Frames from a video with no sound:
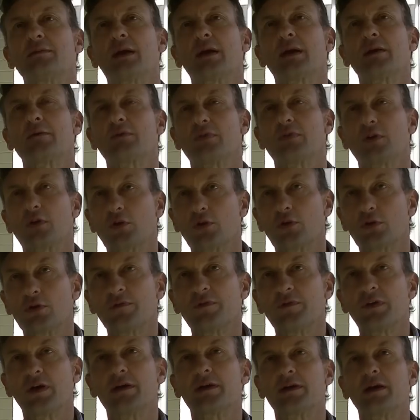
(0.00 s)
money with the Loyal
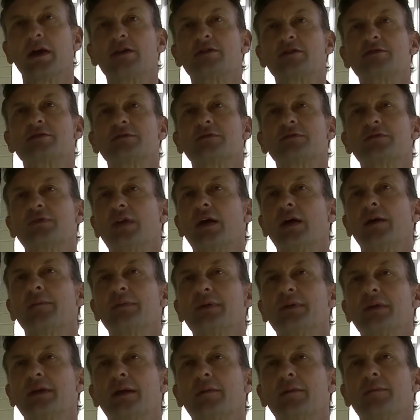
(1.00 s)
Foundation for
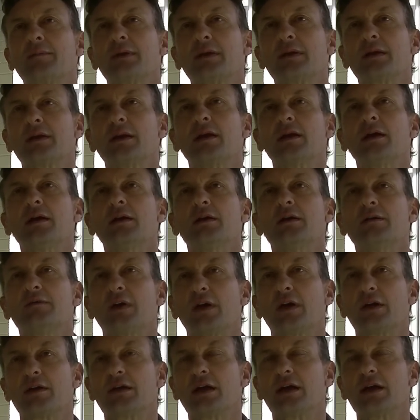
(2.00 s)
Humpty Dumpty
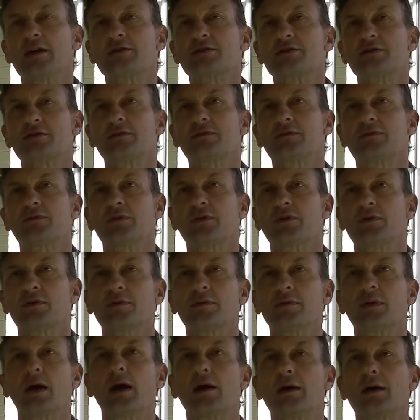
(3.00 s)
Foundation
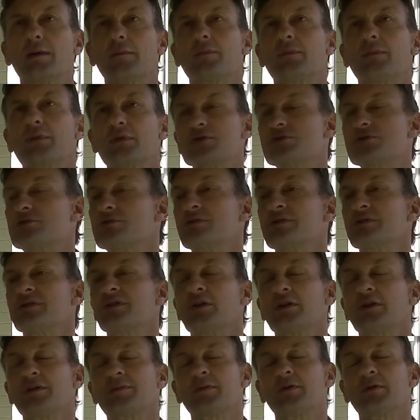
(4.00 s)
for um, children's
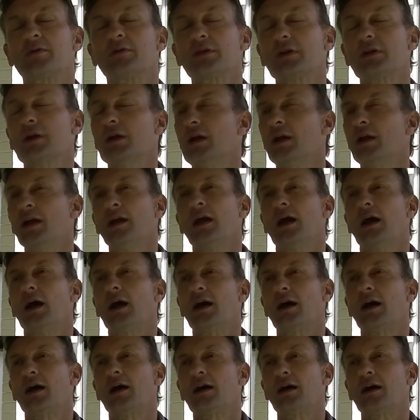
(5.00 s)
hospitals.
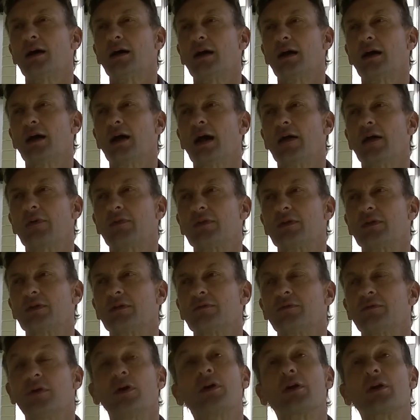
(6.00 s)
Uh, Anthony's
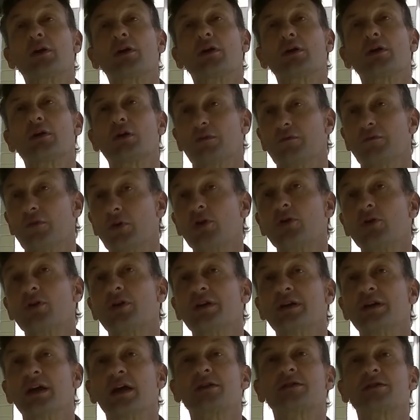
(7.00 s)
very got very good
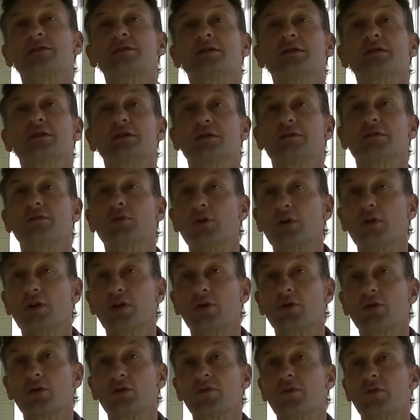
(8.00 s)
connections. He's very
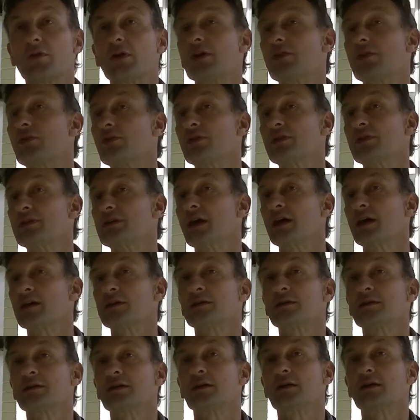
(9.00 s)
good, very
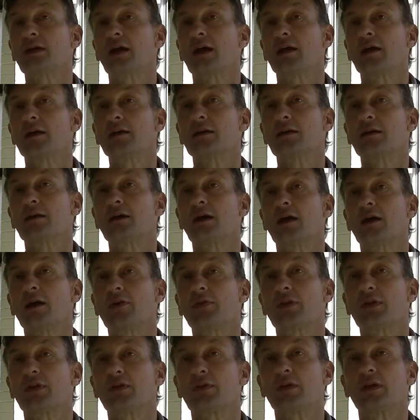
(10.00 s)
enthusiastic, and I
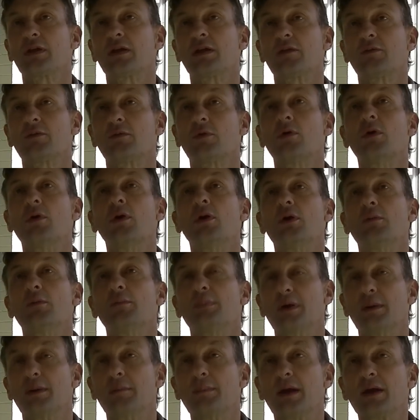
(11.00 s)
think that he will
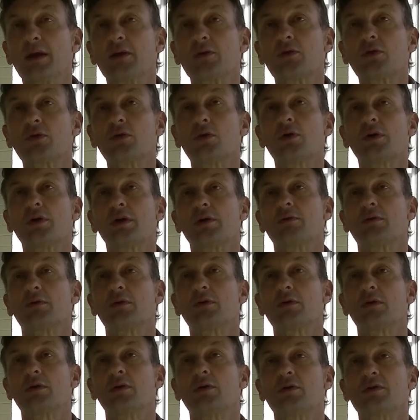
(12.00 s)
be a mentor. He
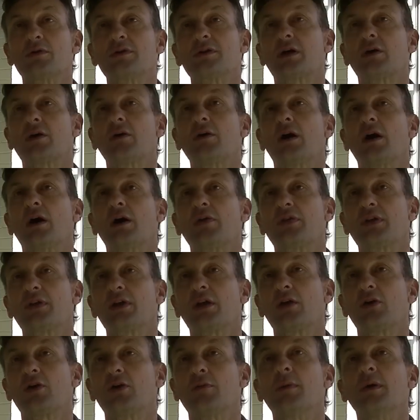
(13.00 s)
will also, I
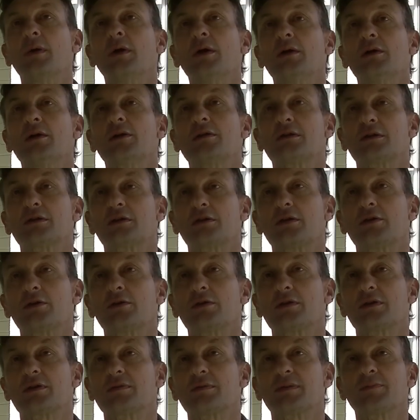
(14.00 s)
think, help
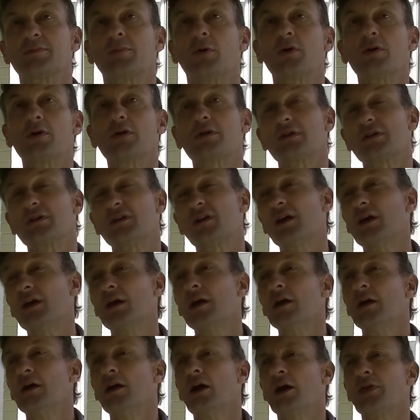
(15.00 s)
secure some sponsors. And I,
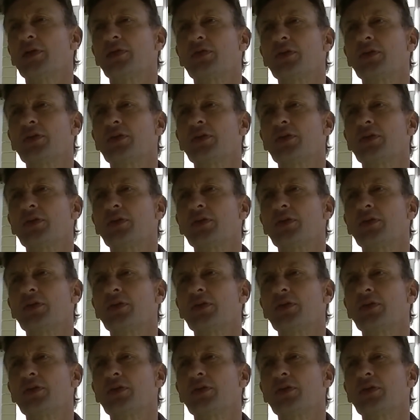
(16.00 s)
I